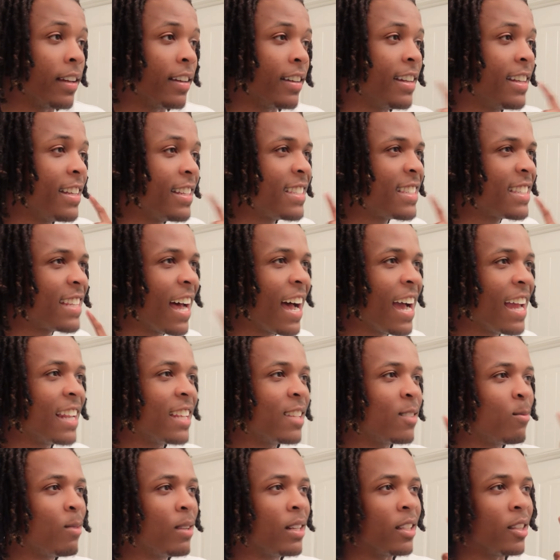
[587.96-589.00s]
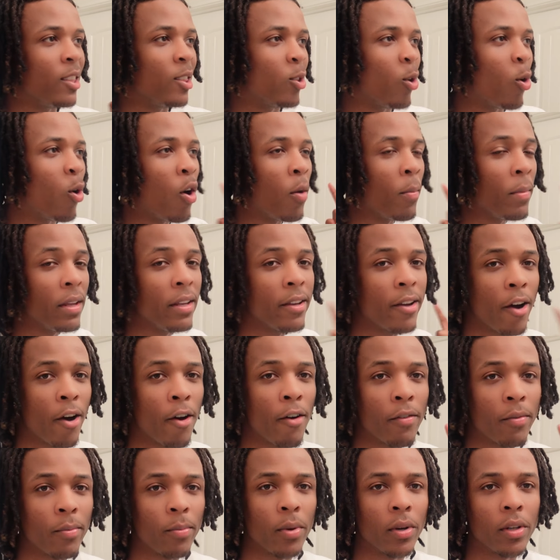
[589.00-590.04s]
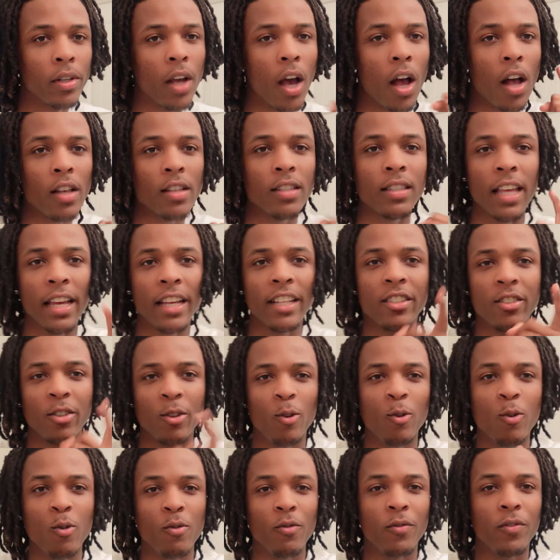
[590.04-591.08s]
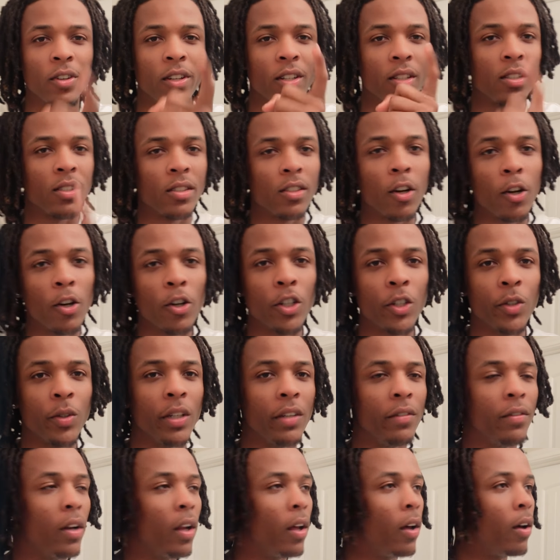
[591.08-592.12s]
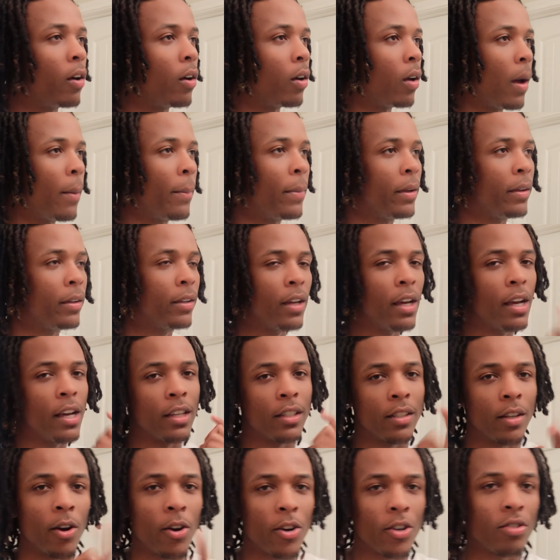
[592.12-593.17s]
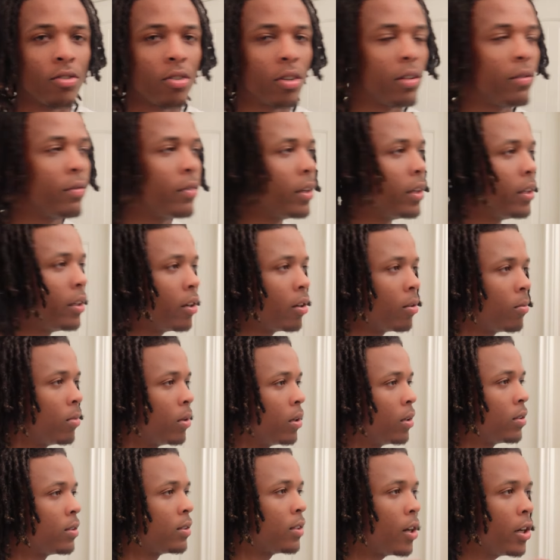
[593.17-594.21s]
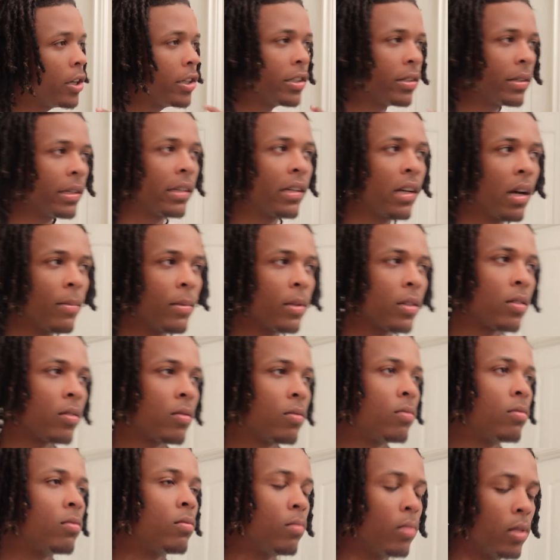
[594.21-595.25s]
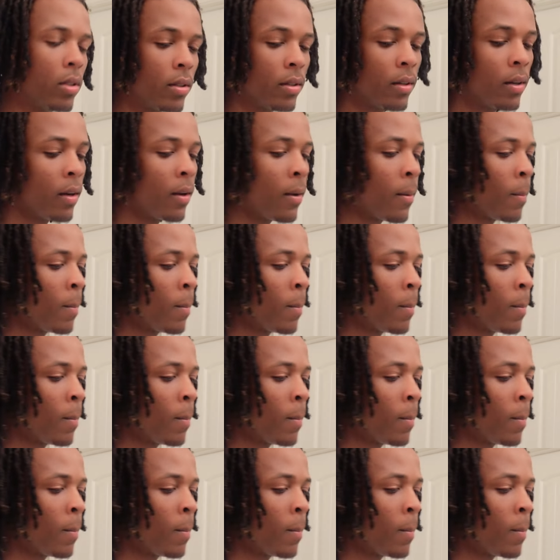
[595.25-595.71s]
This side is really throwing me off, bro. Y'all stay tuned for the surgery vlog. I mean, surgery video, bro. Surgery coming soon, bro.